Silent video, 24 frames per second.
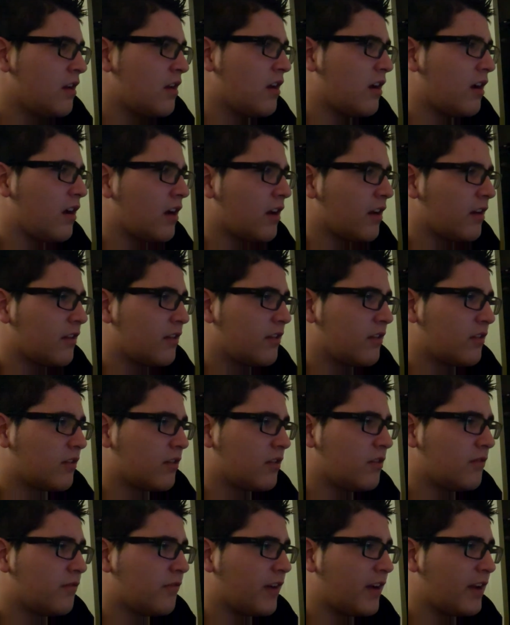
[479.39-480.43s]
He's a
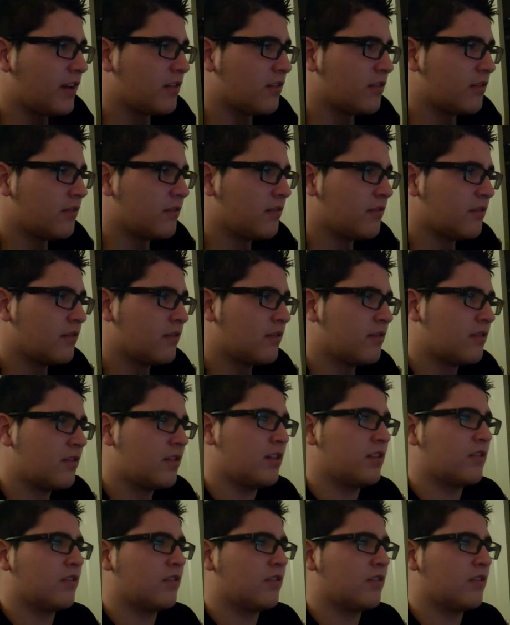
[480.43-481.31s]
good fighter. He